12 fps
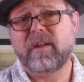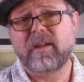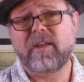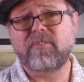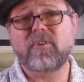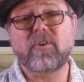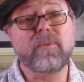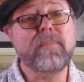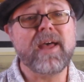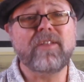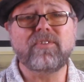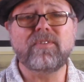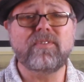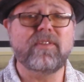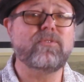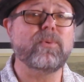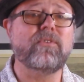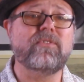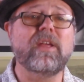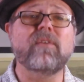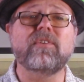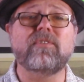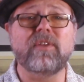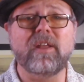As you can imagine, this was
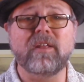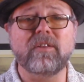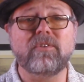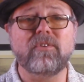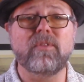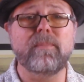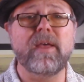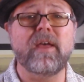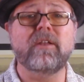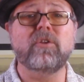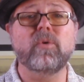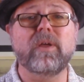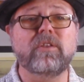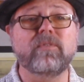devastating to the man who had